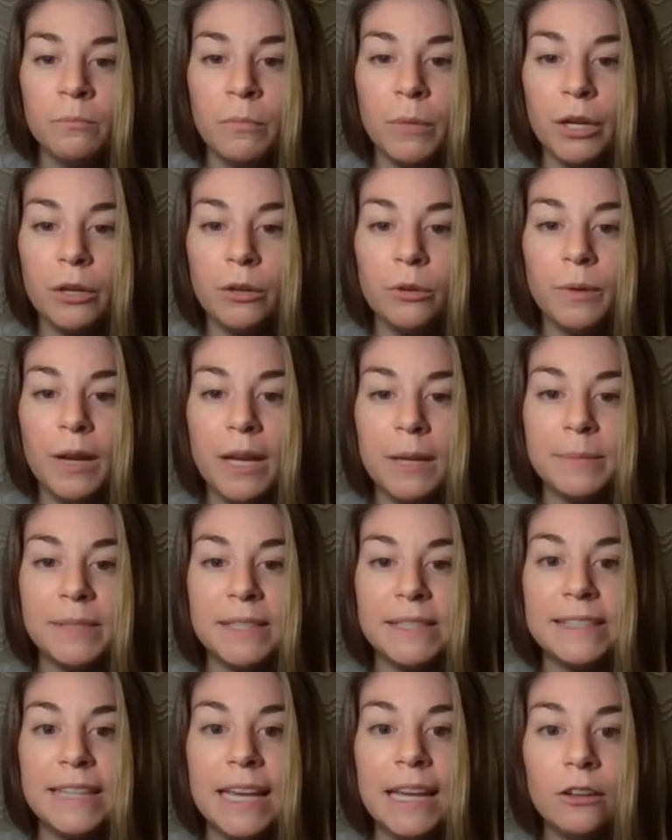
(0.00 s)
A grape
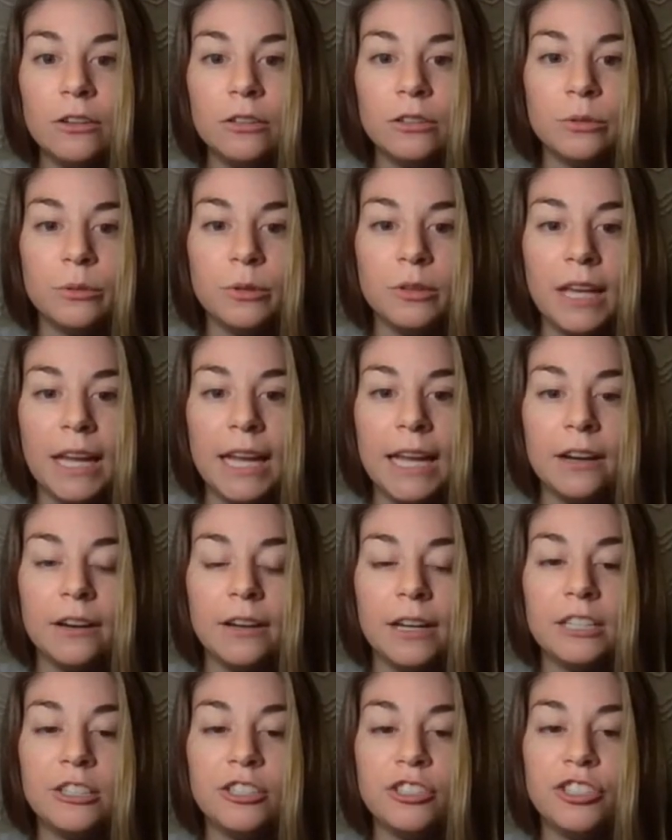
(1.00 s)
sailed through the air
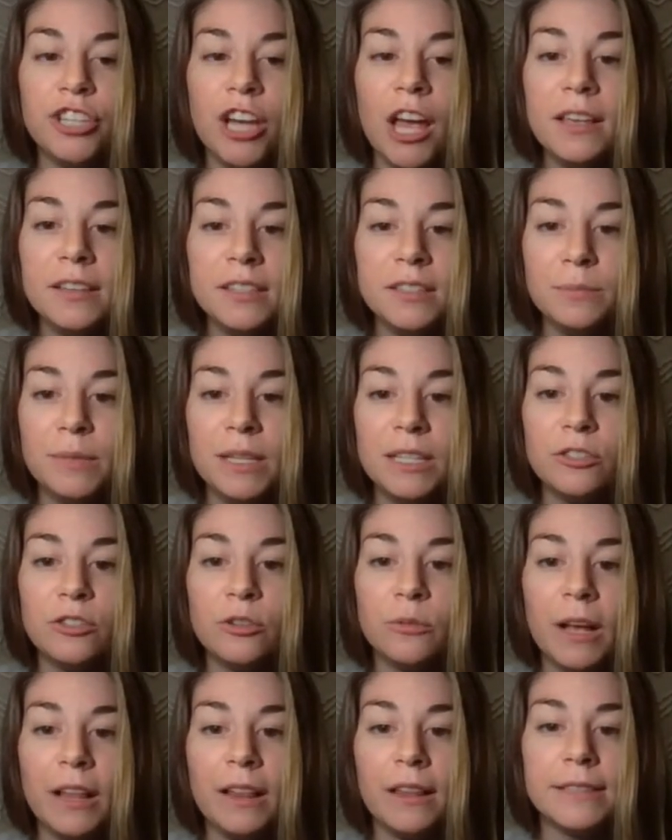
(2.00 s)
and just missed
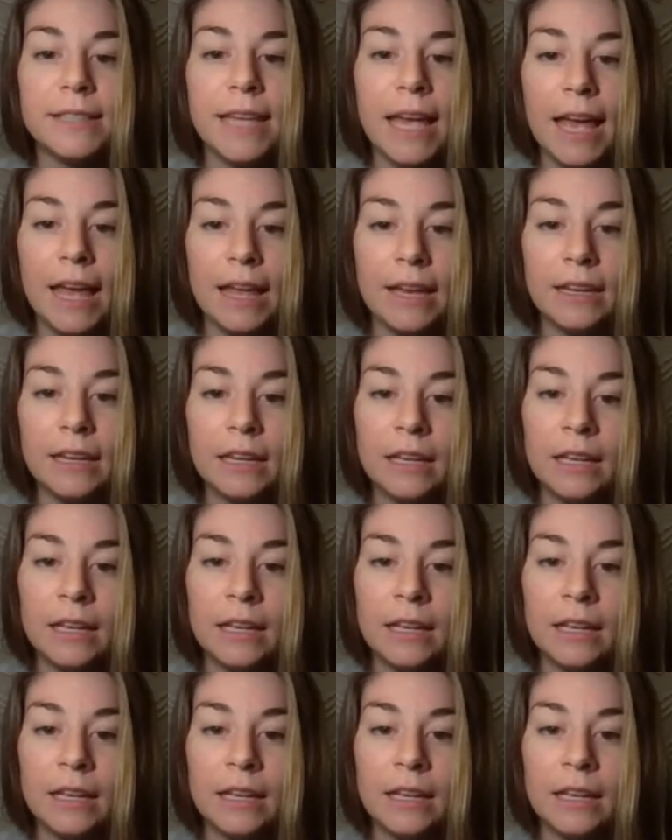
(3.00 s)
Aurella's head.